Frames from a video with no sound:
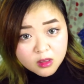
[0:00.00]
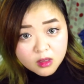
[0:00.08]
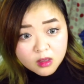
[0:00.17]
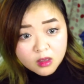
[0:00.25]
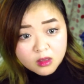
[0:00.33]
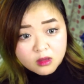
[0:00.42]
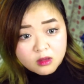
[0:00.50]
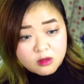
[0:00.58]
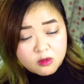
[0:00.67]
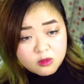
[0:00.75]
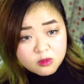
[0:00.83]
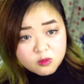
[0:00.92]
in
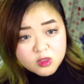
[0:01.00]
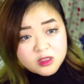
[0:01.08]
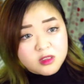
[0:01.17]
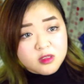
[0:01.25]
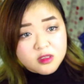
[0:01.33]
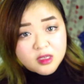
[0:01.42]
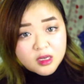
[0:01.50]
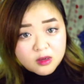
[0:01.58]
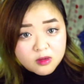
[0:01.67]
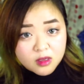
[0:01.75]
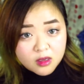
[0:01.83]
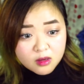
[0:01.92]
written style,
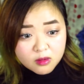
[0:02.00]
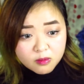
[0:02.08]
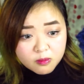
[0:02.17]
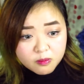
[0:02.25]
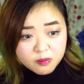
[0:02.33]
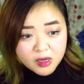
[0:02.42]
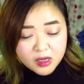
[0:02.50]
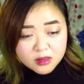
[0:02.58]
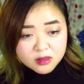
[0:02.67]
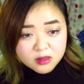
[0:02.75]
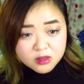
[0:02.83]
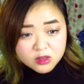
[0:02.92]
like
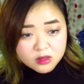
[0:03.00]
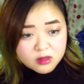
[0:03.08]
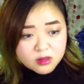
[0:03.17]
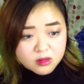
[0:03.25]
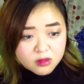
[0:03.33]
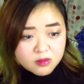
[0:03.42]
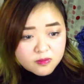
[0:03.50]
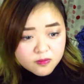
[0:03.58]
passages,